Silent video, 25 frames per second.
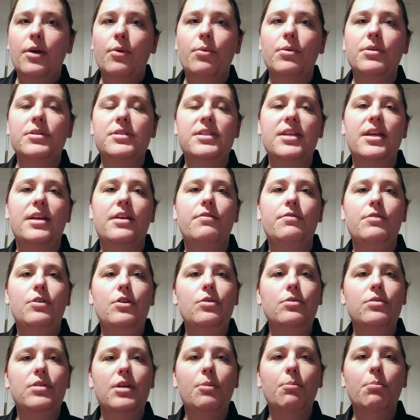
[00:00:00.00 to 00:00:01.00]
Well, instead of
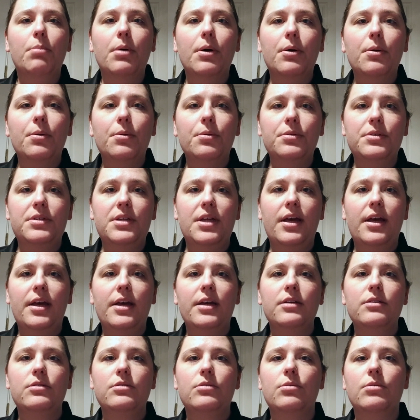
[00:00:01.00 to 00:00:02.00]
using bold
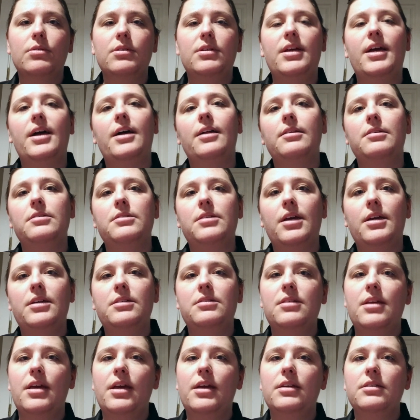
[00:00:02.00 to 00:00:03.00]
text or
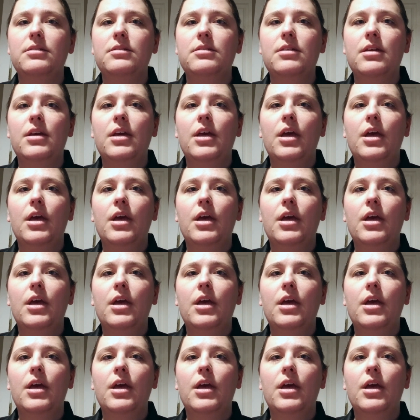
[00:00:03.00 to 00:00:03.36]
italicized text